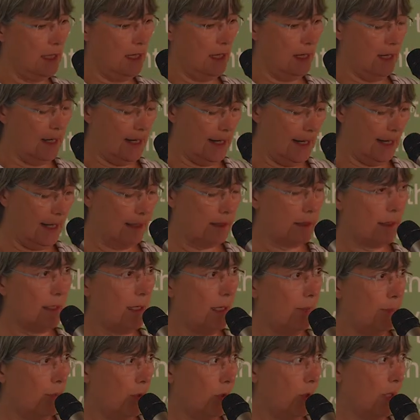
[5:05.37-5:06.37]
I had
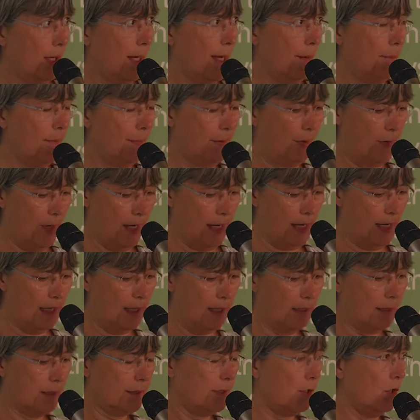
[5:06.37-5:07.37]
a brook
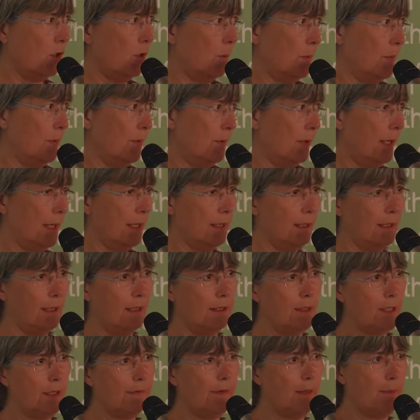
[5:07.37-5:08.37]
lamprey soup in a
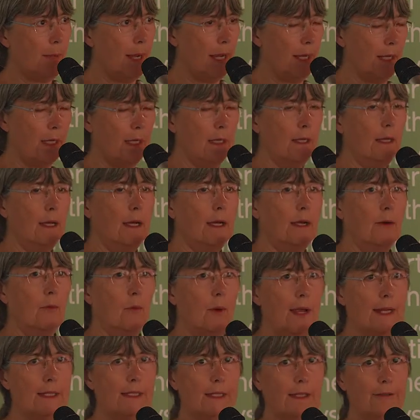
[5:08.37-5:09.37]
jiffy bag
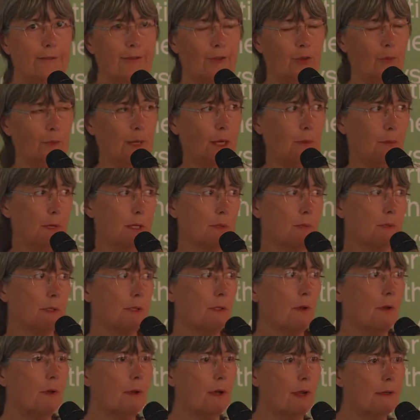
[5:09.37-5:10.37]
waiting for me, which was
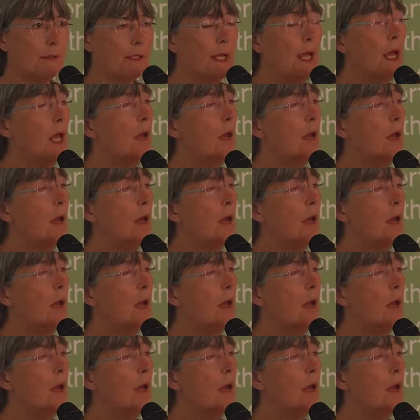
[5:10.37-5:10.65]
not nice.